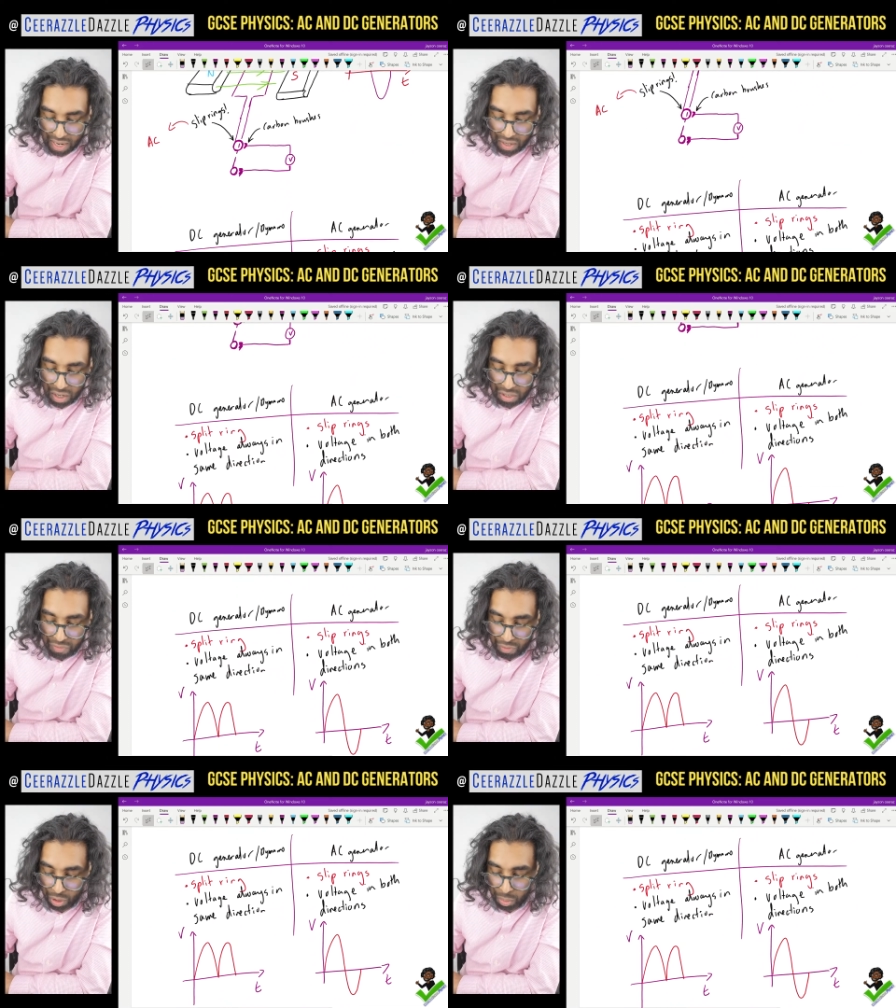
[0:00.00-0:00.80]
And
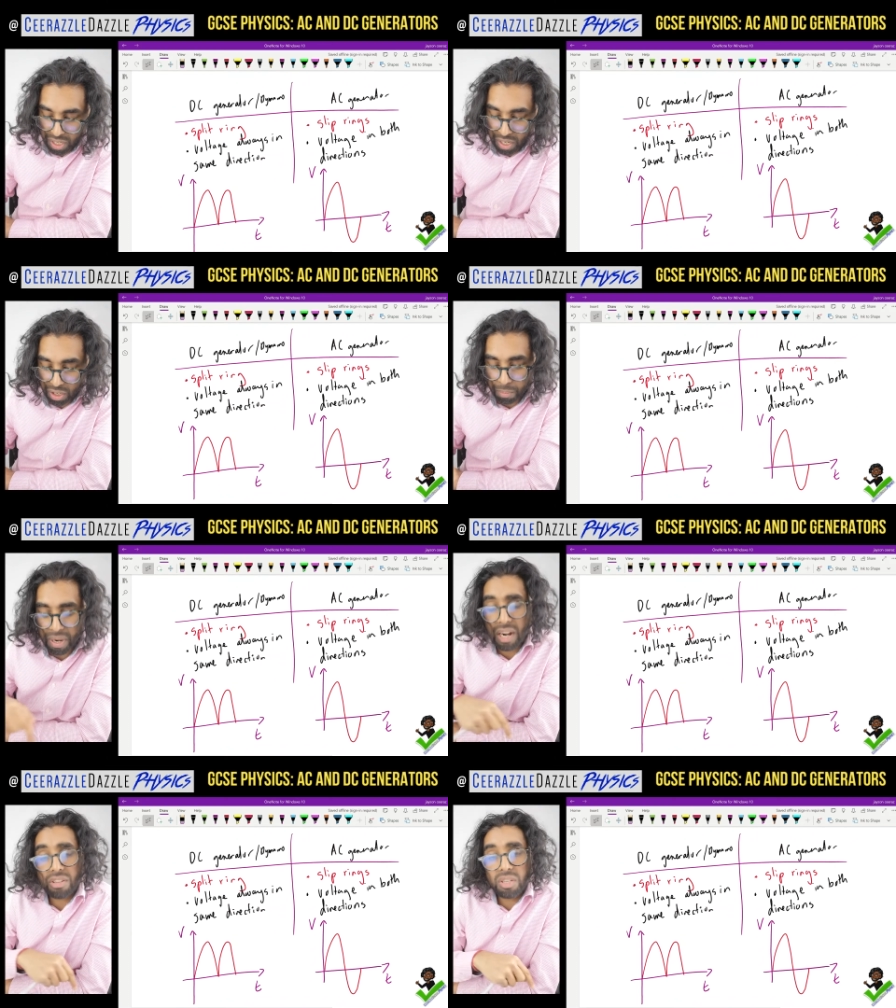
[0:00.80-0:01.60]
last of all, we did a
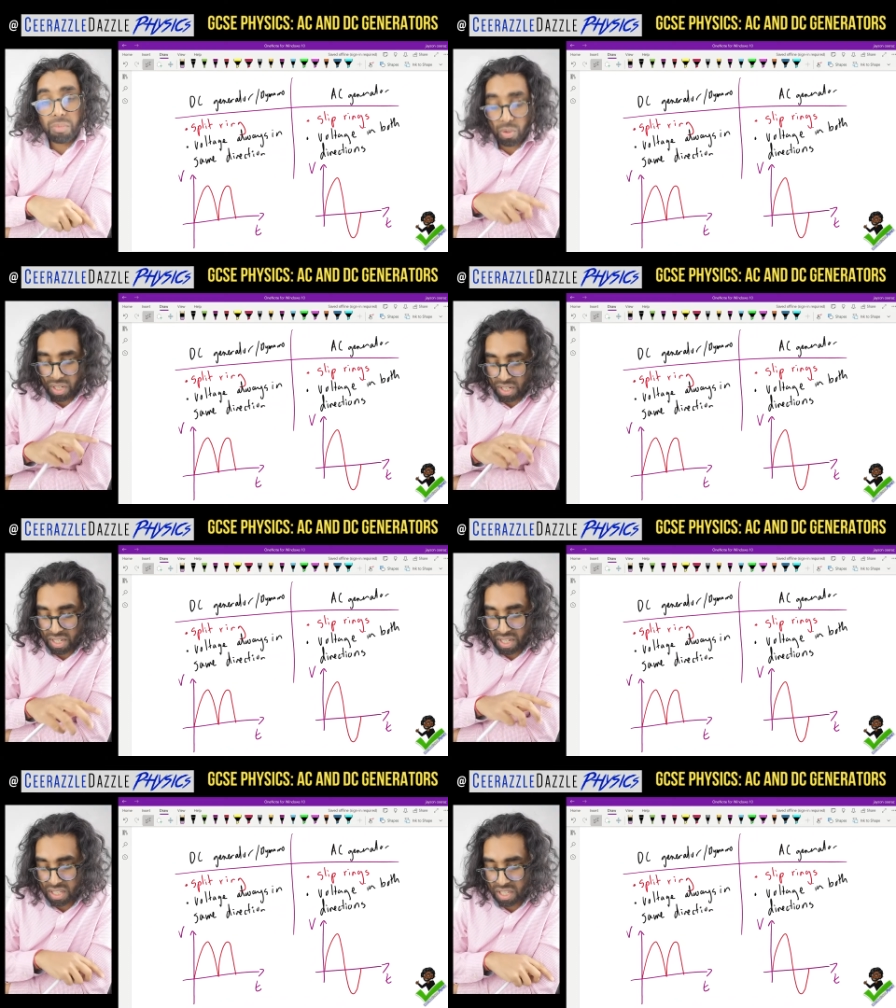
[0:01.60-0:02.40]
comparison between
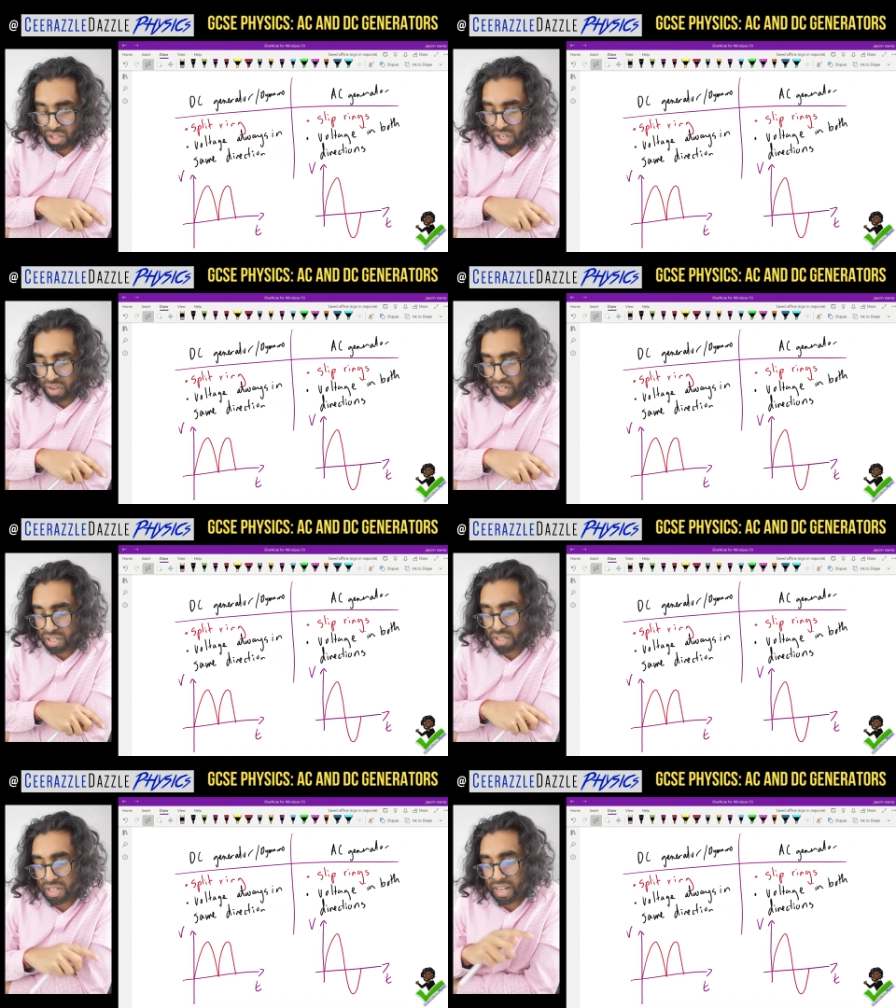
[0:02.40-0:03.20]
DC
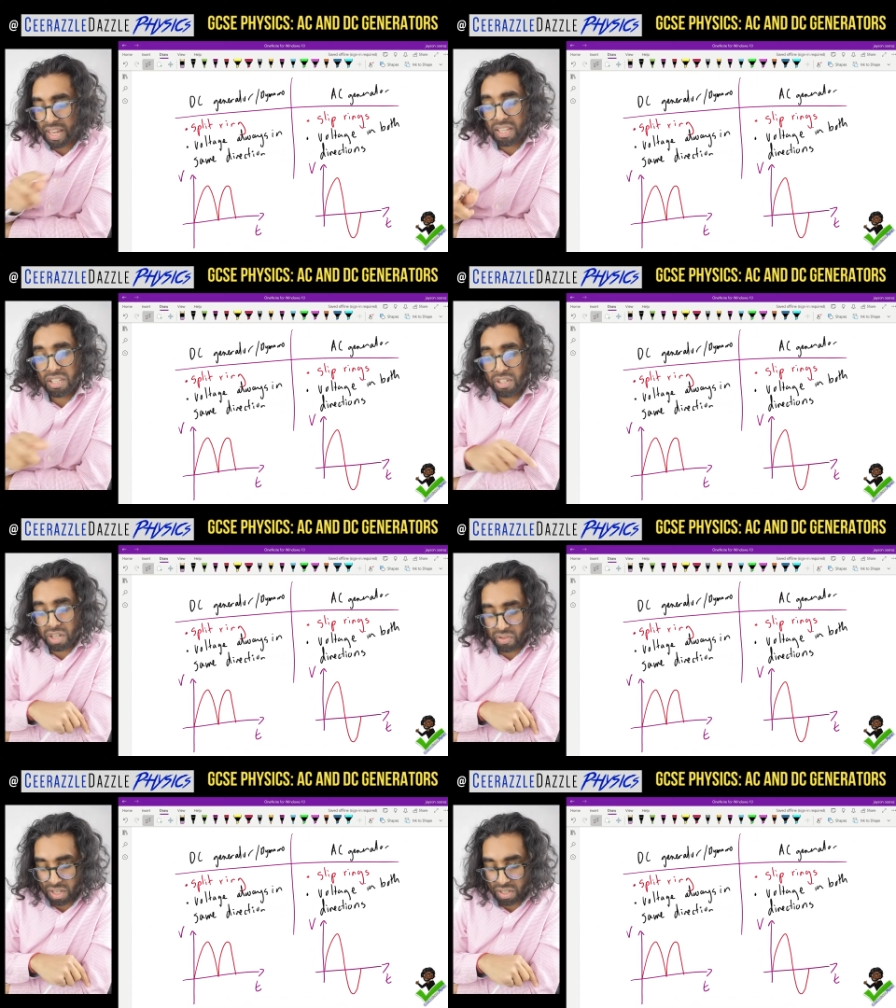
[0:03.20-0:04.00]
generators and AC
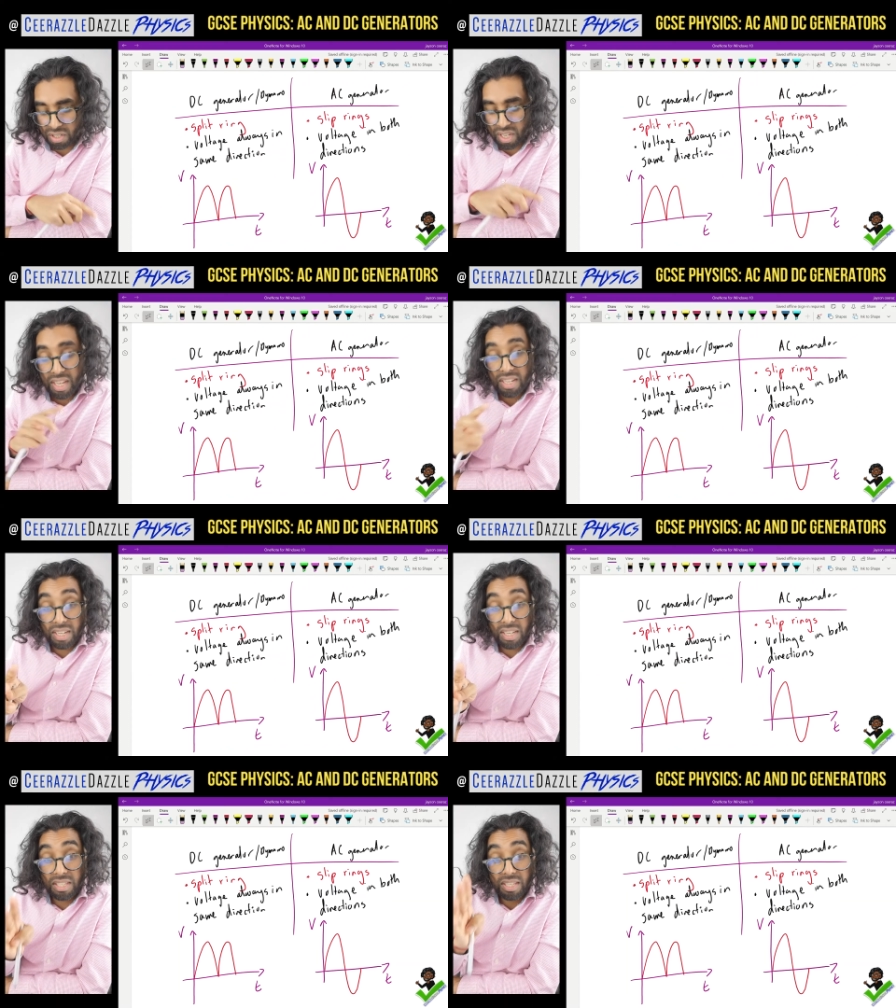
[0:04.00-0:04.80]
generators.
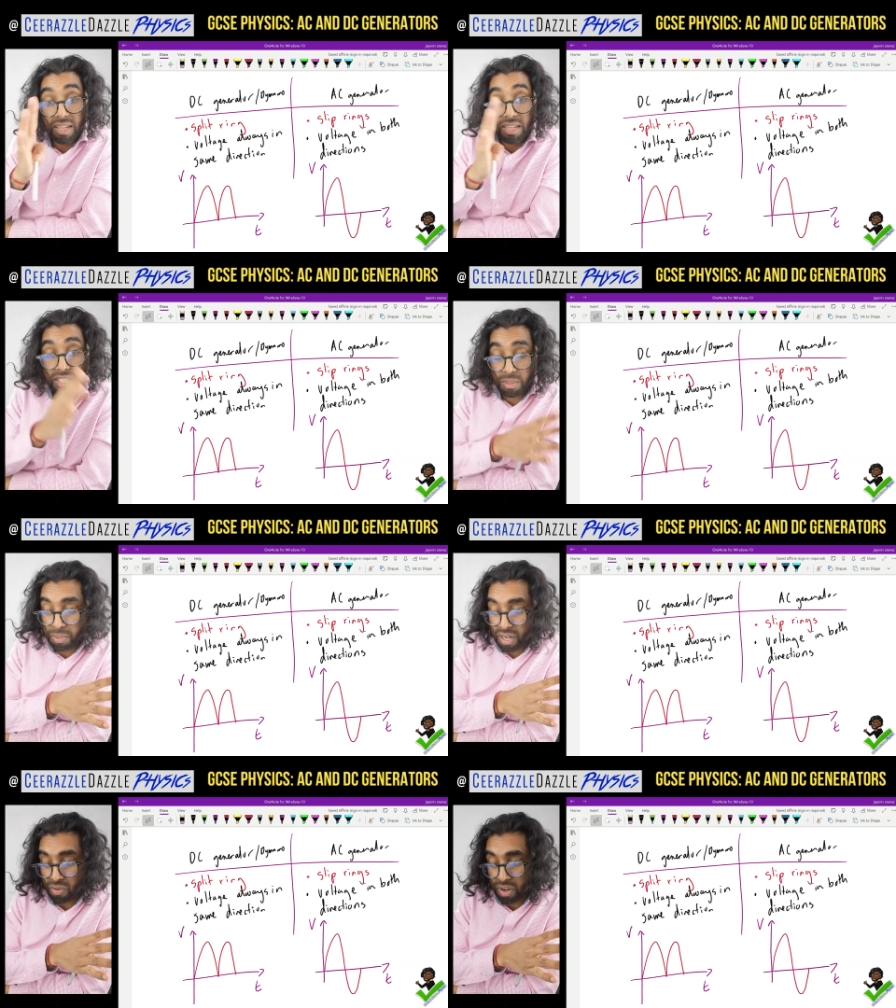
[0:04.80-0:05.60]
DC,
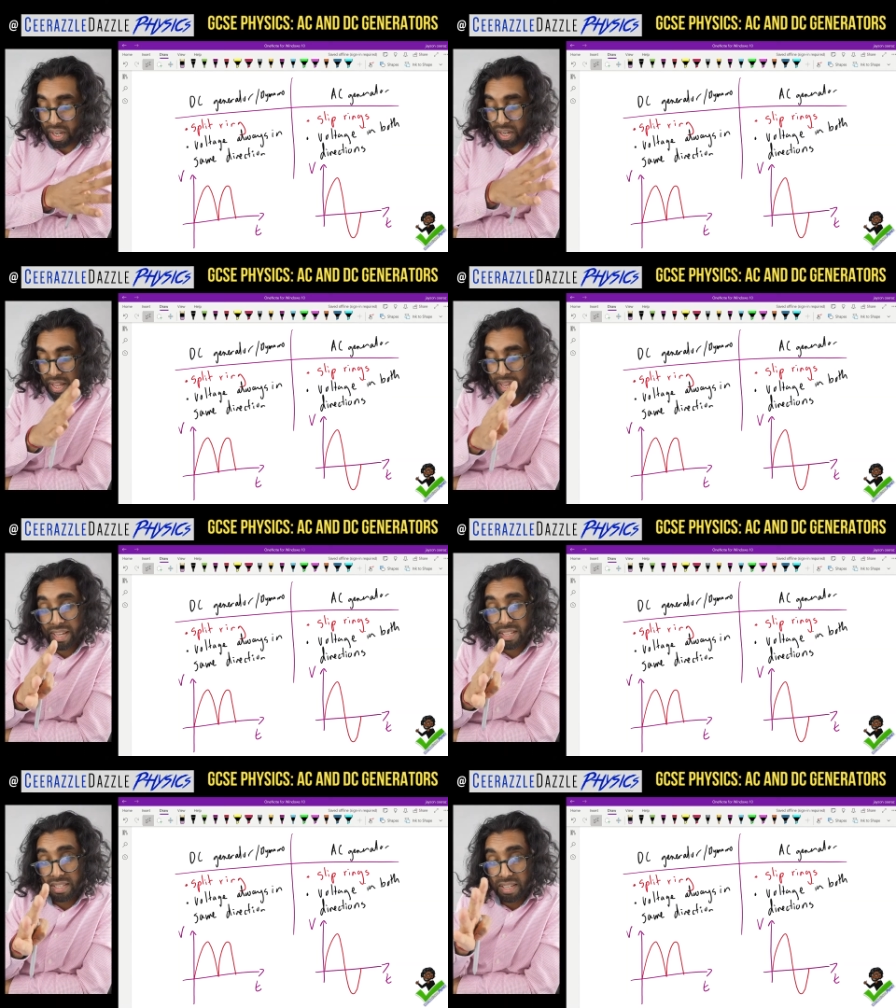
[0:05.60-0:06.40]
split ring.
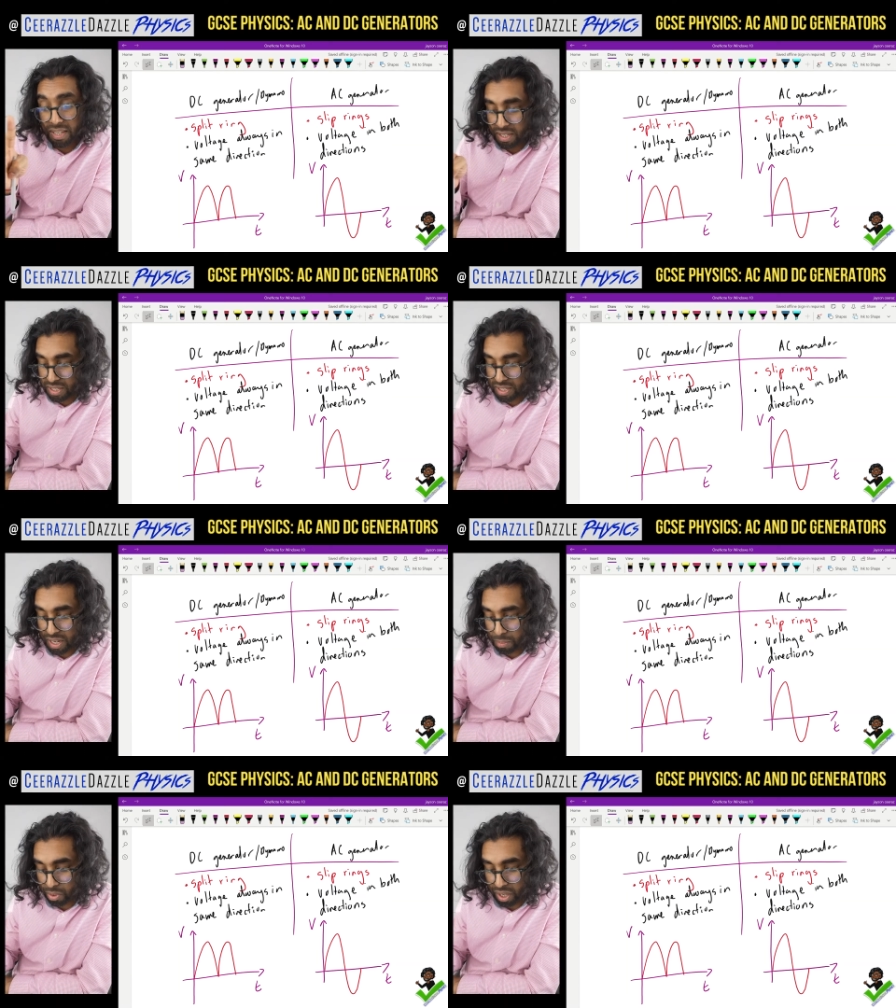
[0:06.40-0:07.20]
AC,
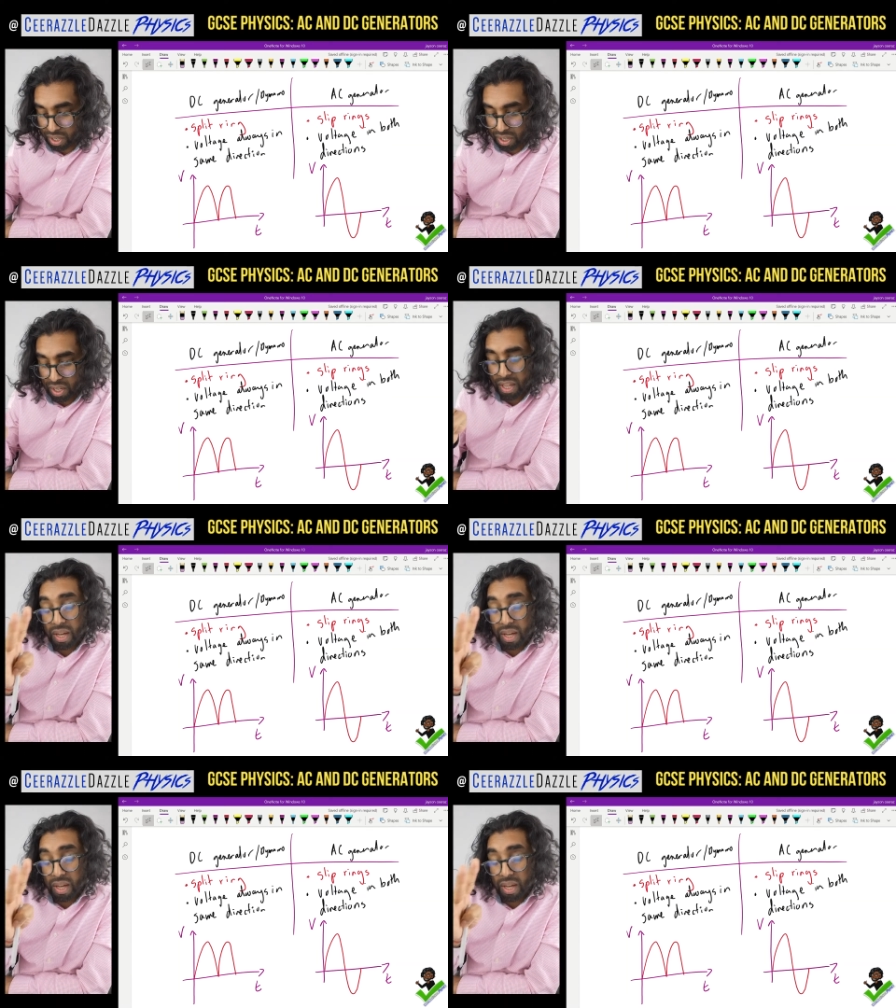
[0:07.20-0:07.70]
slip ring.